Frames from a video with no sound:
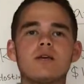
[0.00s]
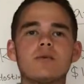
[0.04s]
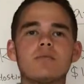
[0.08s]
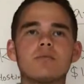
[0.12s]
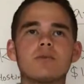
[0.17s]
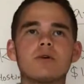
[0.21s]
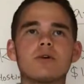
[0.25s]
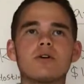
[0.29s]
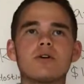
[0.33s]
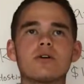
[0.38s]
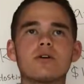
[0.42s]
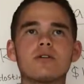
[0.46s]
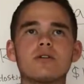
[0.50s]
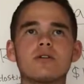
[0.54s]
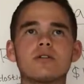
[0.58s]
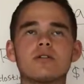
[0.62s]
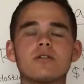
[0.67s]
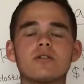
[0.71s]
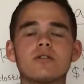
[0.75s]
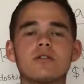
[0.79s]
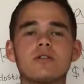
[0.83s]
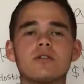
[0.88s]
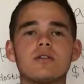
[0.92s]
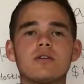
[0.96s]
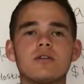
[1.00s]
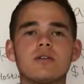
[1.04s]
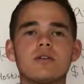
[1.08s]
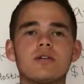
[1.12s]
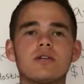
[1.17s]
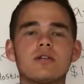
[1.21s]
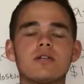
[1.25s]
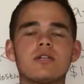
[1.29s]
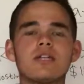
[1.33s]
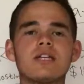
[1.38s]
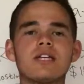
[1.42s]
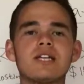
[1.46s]
because
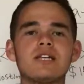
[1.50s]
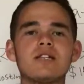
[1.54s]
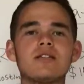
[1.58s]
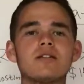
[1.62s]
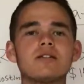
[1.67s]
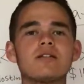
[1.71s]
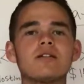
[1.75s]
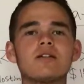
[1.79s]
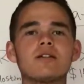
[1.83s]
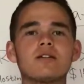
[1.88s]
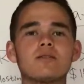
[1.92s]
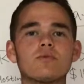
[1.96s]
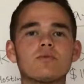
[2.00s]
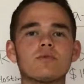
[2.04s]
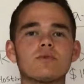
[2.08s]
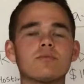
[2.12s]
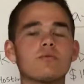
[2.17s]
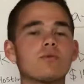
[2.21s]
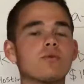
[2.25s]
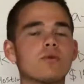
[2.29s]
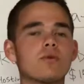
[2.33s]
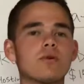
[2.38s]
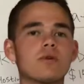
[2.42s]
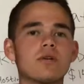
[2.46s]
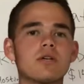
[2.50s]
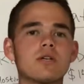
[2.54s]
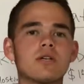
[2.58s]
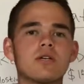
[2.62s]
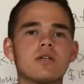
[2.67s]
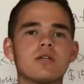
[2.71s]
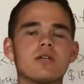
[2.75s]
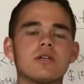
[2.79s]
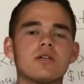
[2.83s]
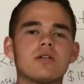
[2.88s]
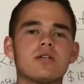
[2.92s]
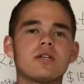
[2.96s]
the internet was born
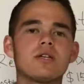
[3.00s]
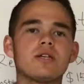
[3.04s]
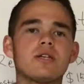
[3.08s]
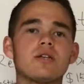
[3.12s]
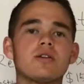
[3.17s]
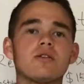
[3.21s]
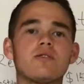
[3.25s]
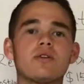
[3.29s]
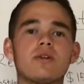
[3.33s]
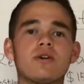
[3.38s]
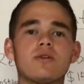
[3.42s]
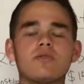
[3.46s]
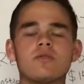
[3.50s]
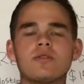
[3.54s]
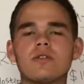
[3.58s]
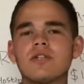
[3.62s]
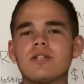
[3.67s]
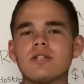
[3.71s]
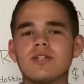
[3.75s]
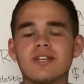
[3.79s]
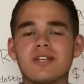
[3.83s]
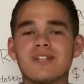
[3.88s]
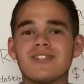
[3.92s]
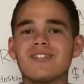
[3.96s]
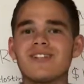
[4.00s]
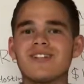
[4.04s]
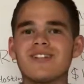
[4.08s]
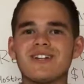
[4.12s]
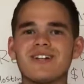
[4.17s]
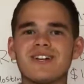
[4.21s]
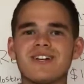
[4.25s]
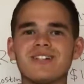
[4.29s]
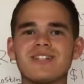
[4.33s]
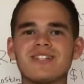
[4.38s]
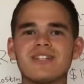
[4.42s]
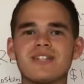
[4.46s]
in around
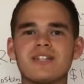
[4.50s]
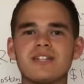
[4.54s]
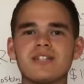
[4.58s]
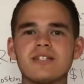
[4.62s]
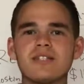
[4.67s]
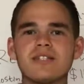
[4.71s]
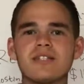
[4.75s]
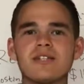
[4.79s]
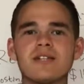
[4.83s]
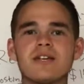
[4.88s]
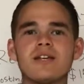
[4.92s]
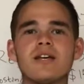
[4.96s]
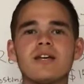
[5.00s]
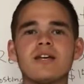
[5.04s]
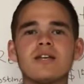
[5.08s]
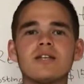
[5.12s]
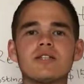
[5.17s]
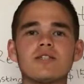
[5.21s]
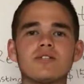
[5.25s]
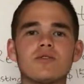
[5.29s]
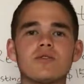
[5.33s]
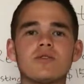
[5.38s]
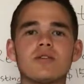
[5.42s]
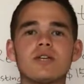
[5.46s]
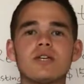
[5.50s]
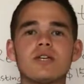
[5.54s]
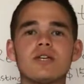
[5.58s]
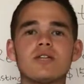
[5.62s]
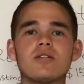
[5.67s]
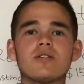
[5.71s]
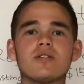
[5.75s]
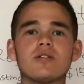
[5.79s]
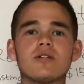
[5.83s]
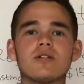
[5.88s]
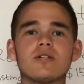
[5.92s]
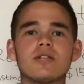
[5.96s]
1990s, so the
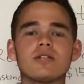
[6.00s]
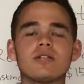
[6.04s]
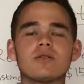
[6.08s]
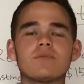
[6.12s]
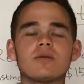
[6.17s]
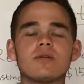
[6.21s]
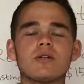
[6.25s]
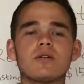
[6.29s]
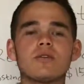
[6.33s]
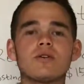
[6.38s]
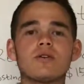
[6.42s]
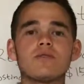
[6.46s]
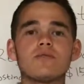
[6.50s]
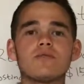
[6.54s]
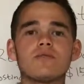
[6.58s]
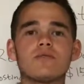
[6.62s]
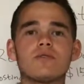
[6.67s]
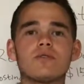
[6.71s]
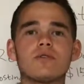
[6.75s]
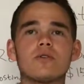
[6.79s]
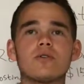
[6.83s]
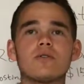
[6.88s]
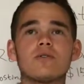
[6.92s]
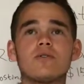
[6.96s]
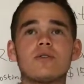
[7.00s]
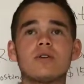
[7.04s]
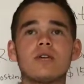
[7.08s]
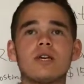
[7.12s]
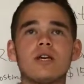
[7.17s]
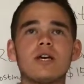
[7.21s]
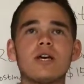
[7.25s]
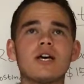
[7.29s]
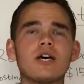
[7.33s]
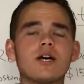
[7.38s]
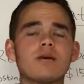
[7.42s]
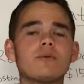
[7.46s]
internet has been around for
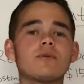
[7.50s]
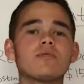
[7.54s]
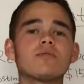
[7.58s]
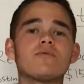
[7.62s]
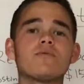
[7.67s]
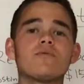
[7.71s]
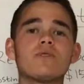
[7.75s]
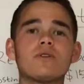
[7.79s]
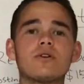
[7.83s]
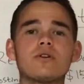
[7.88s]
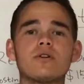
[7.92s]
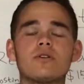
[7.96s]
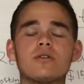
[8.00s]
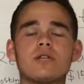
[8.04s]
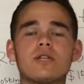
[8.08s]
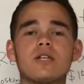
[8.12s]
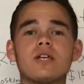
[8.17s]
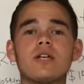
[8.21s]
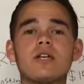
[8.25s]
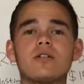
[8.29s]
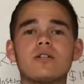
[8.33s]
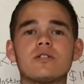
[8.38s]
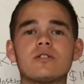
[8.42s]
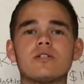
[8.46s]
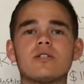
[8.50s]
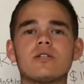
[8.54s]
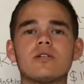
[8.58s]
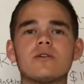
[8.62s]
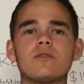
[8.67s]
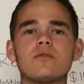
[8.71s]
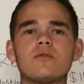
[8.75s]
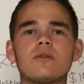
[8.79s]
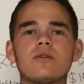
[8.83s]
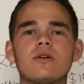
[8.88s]
about 30 years now,